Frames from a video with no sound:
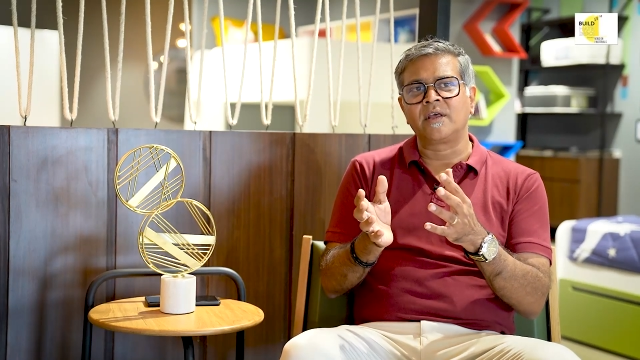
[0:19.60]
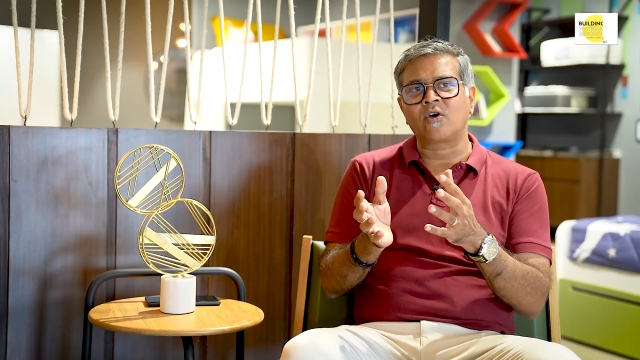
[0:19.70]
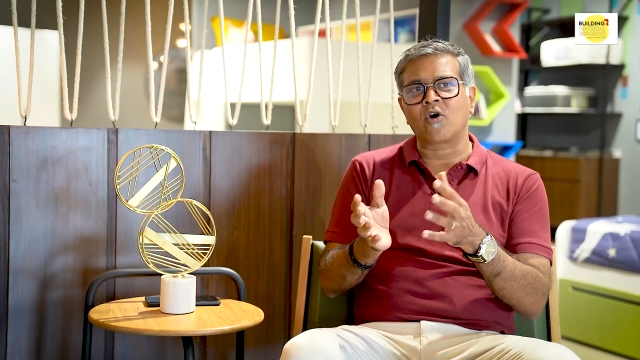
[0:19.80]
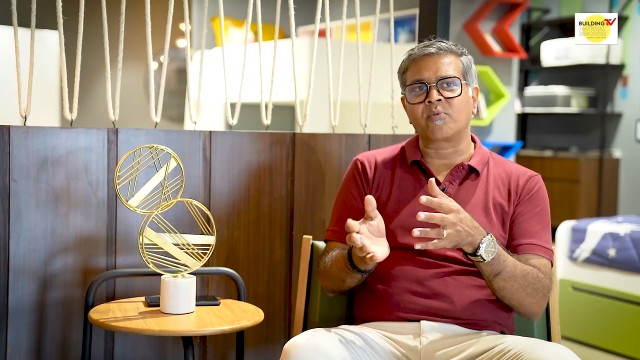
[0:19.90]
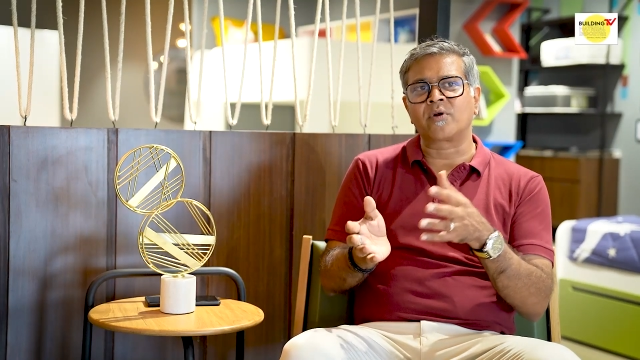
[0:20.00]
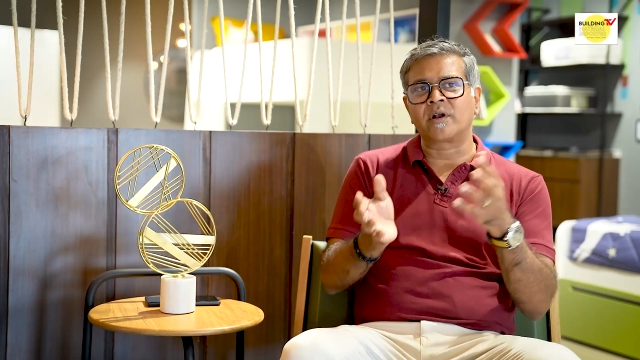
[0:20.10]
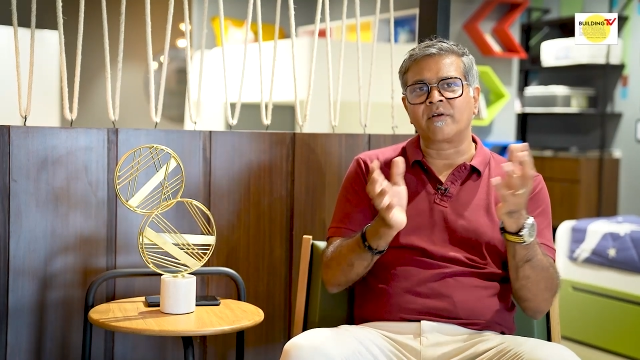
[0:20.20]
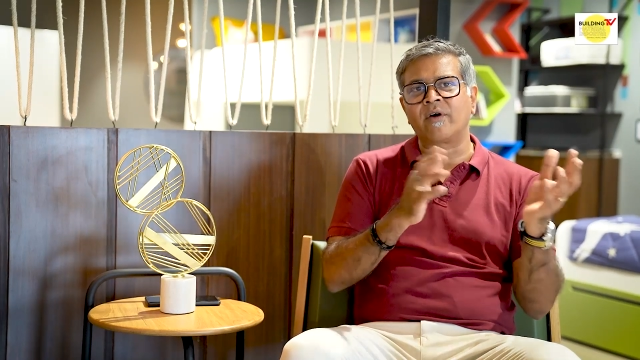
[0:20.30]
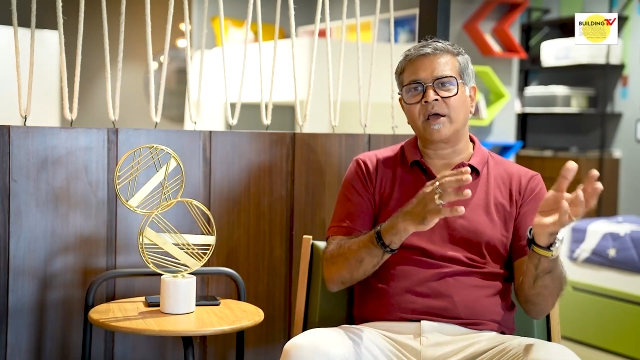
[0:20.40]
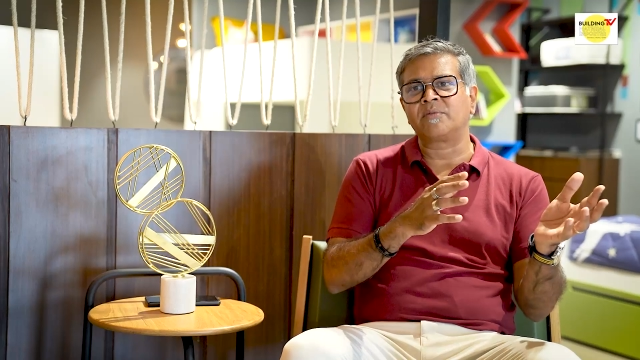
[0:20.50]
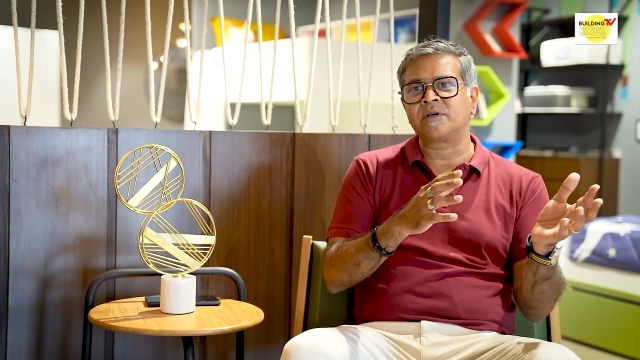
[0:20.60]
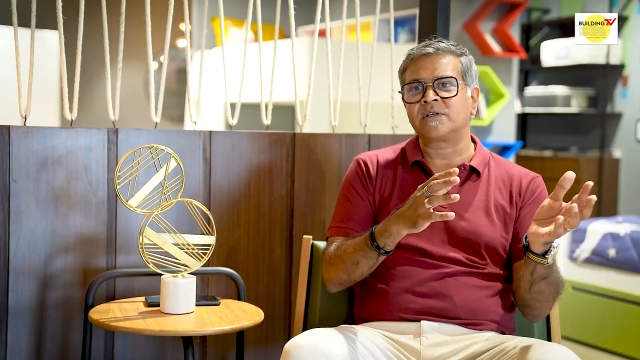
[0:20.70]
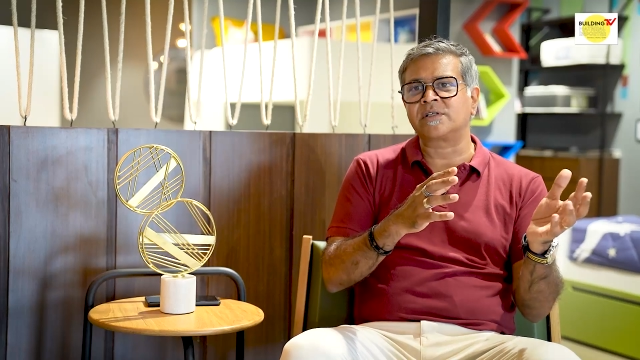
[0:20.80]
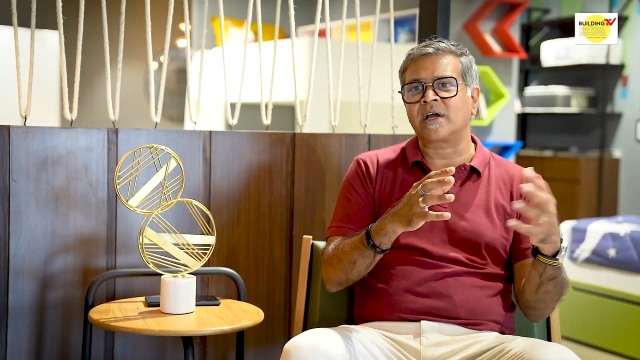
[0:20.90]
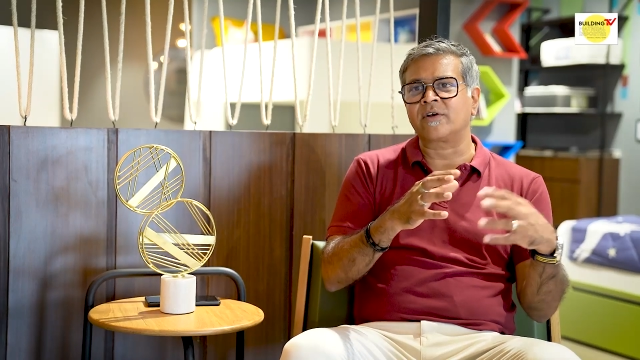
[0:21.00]
corporate
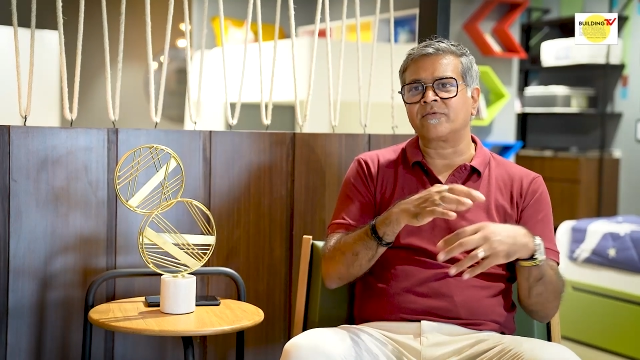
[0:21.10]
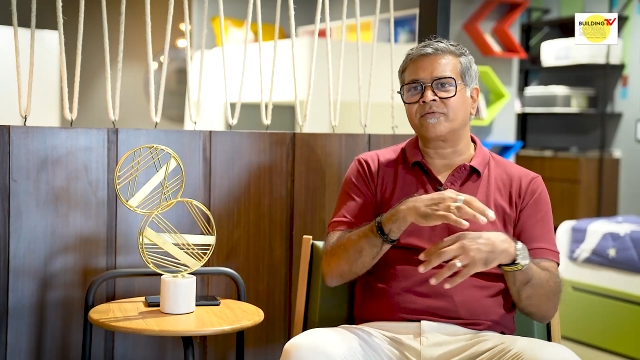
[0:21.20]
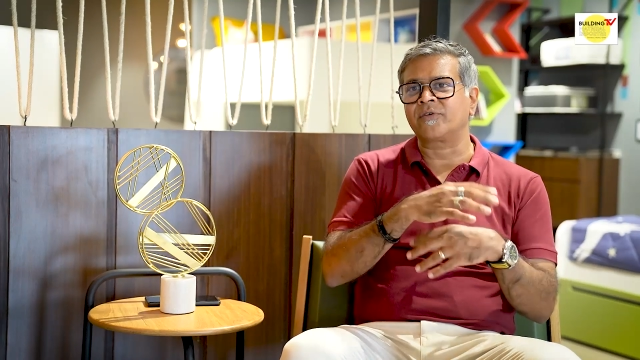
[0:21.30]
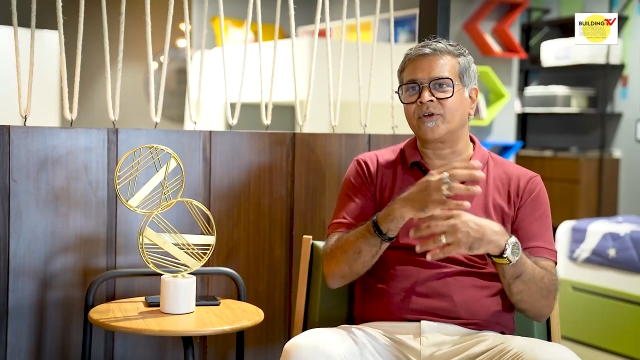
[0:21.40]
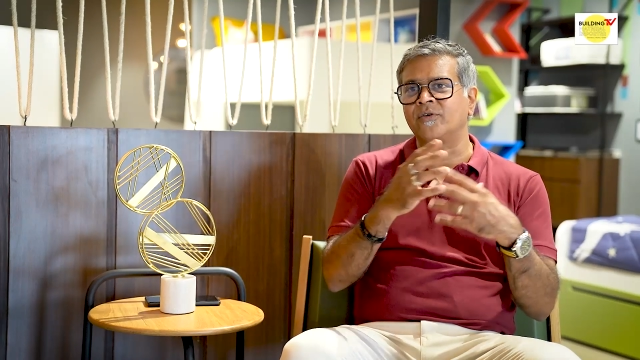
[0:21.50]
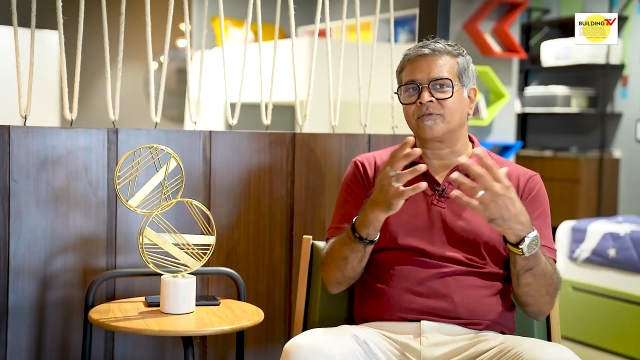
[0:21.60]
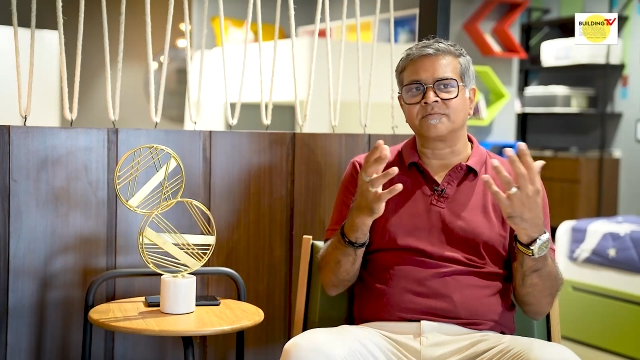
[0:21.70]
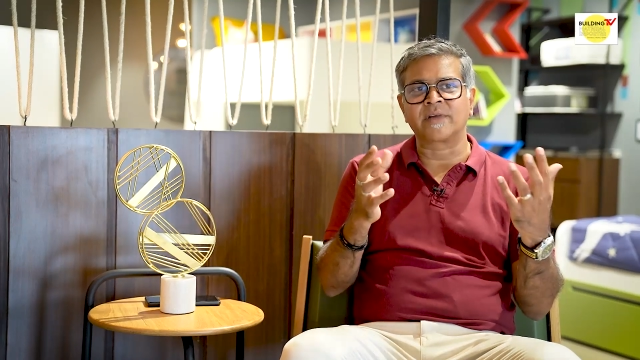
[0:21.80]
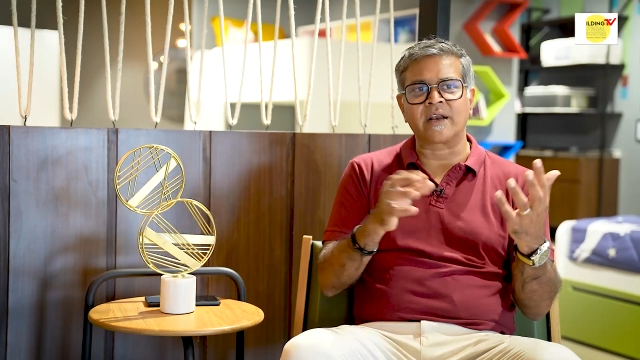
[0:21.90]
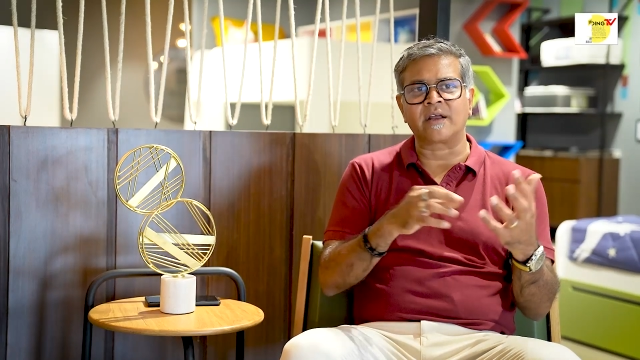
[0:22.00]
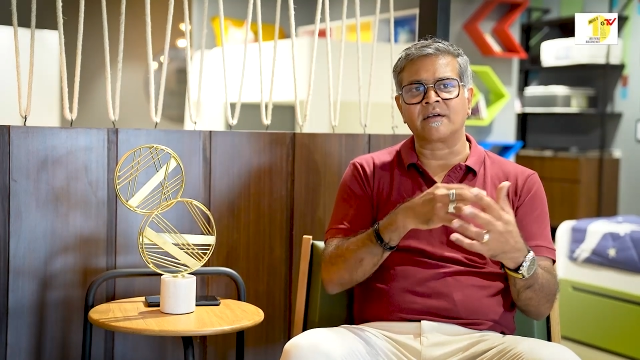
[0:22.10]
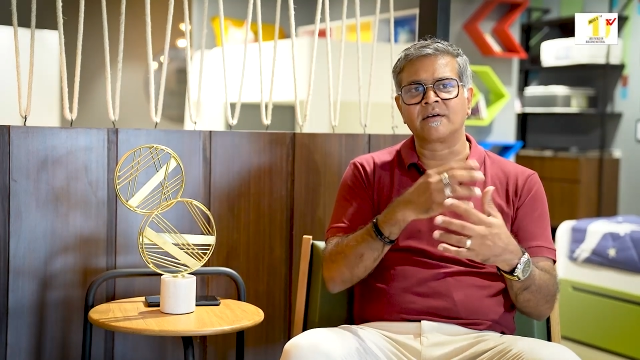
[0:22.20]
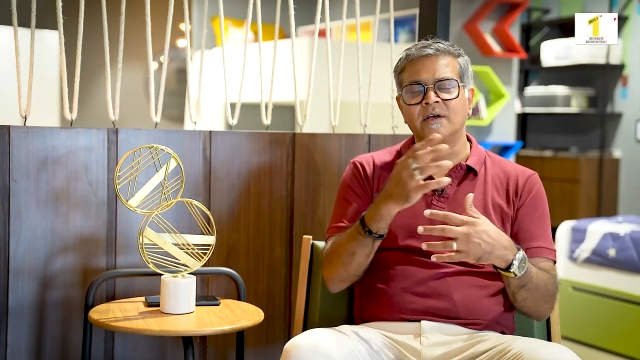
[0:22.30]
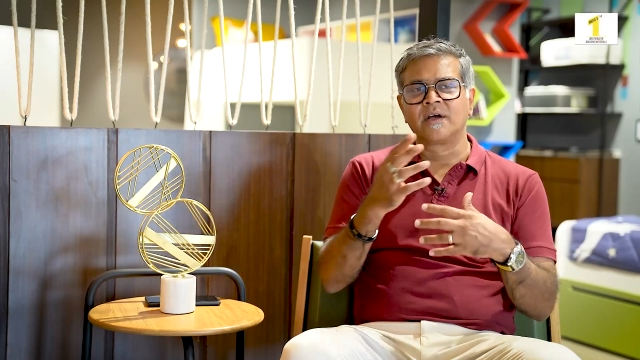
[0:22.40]
environment is kind of getting